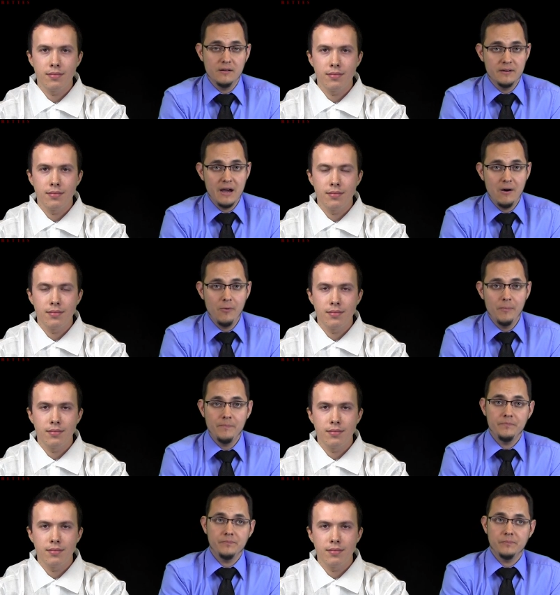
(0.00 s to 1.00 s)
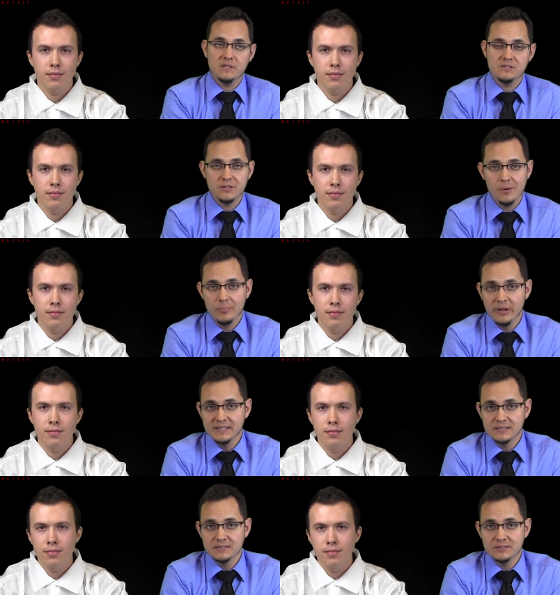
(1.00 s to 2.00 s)
Speaker 1: Now, some
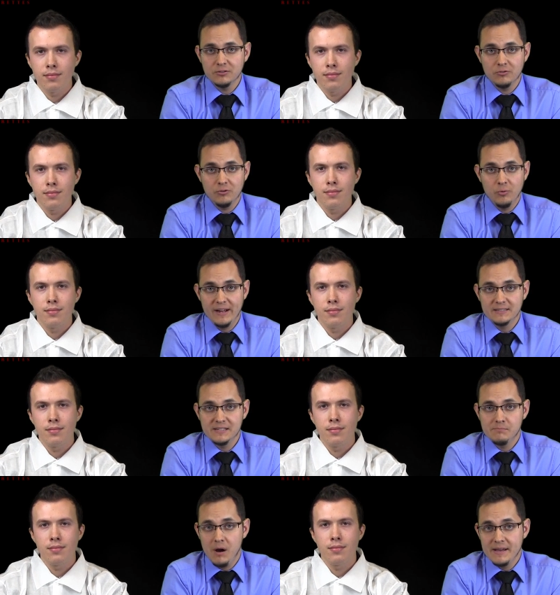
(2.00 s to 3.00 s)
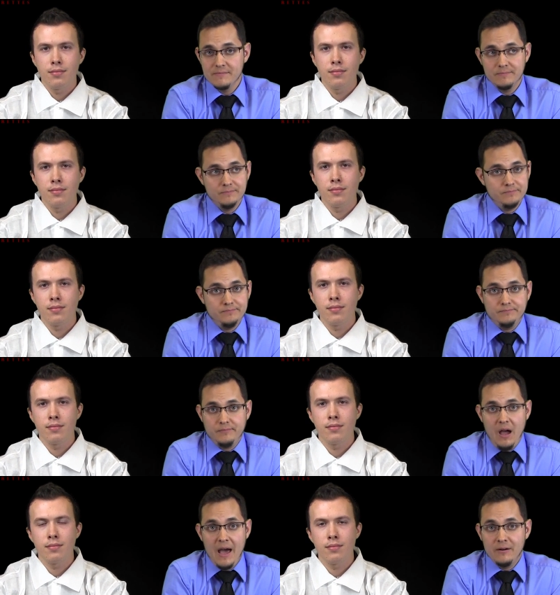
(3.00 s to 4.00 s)
places, granted, might,
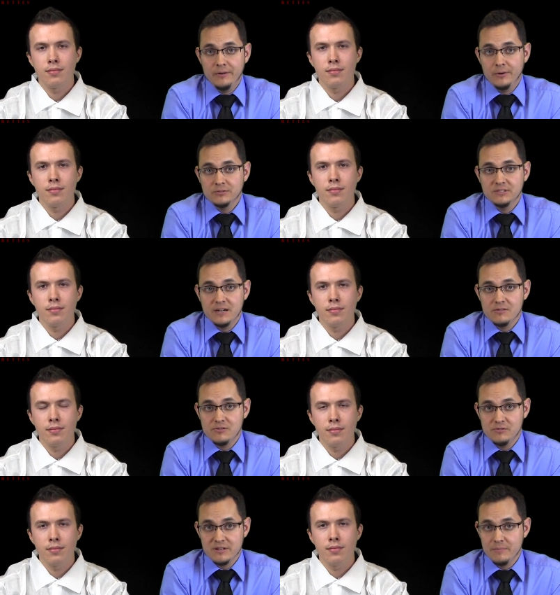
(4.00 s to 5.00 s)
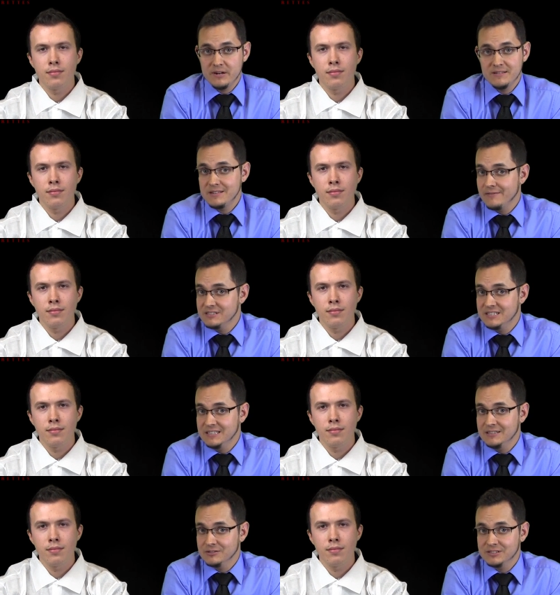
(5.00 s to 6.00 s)
I don't know, sell to somebody
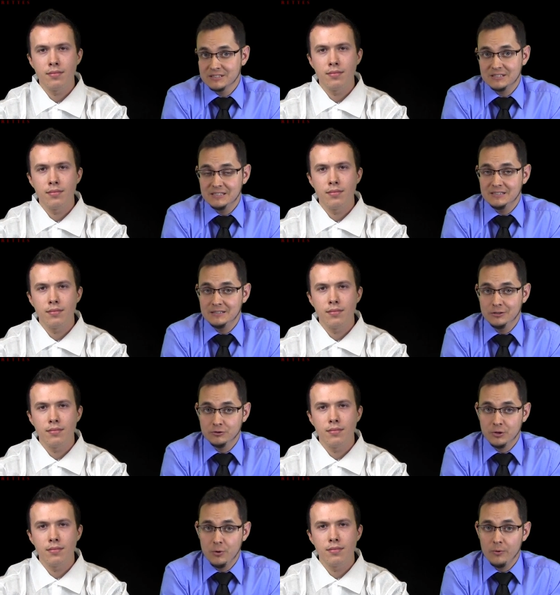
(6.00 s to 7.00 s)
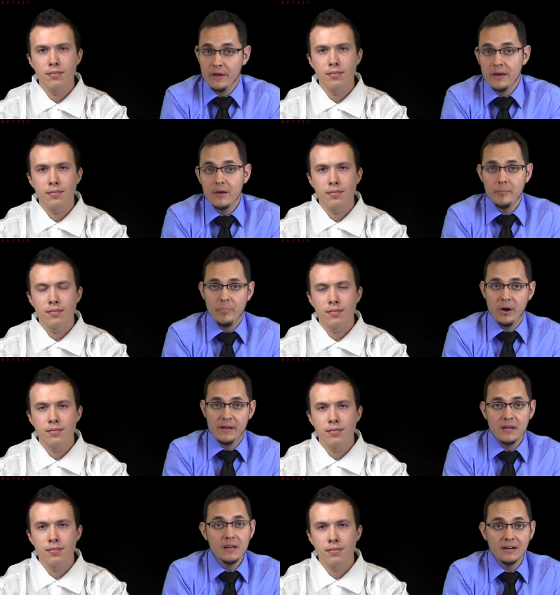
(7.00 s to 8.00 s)
17 or 16 years old,
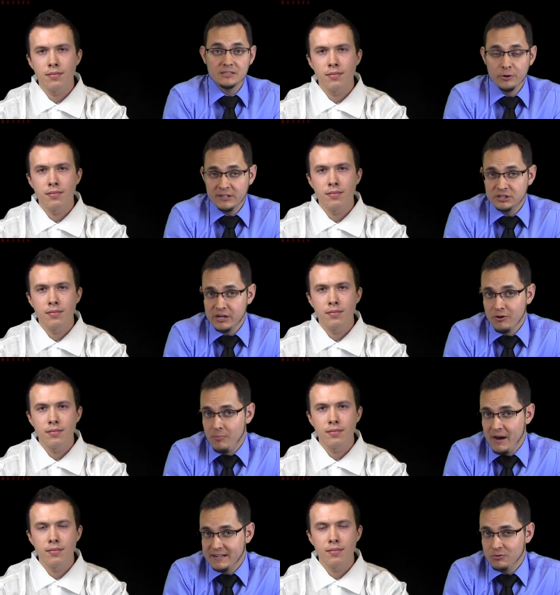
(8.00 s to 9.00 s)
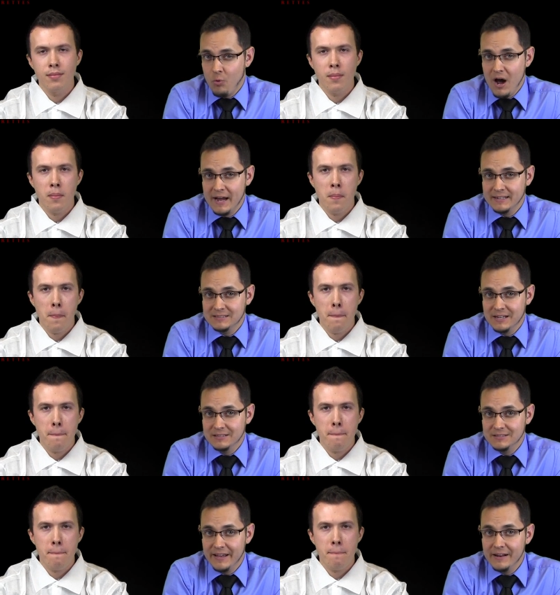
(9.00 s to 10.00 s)
but Attorney General Mike DeWine
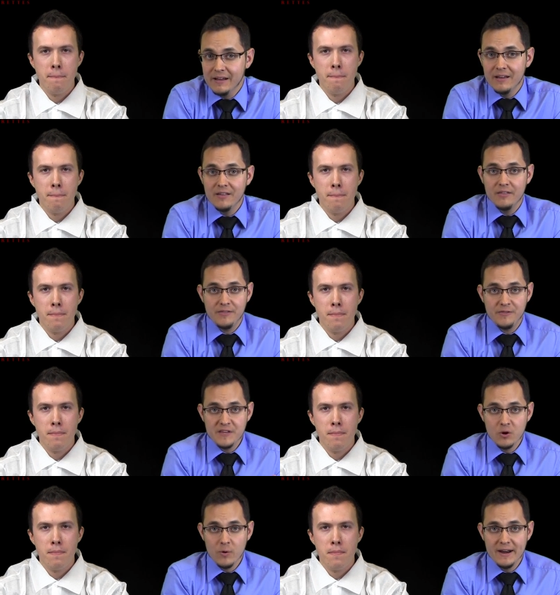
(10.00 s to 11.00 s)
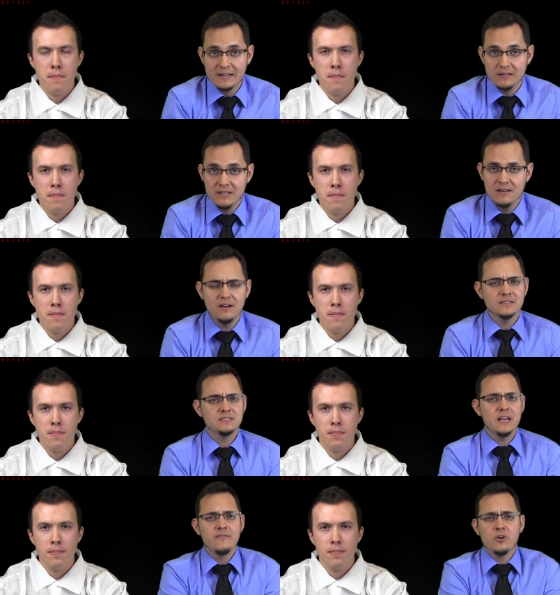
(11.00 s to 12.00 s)
says that theoretically a
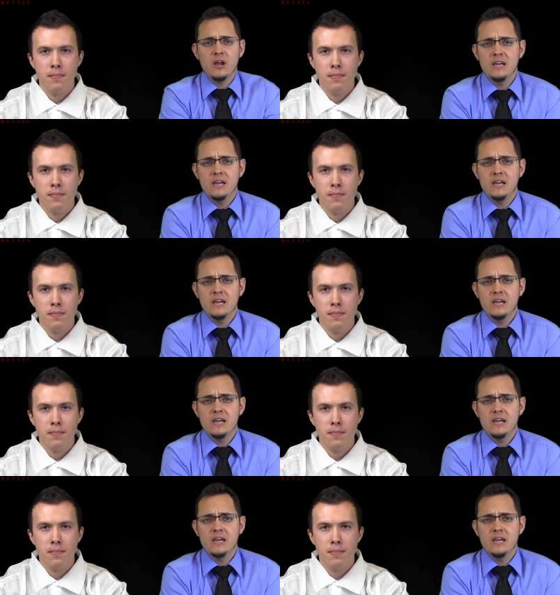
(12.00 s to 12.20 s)
7 or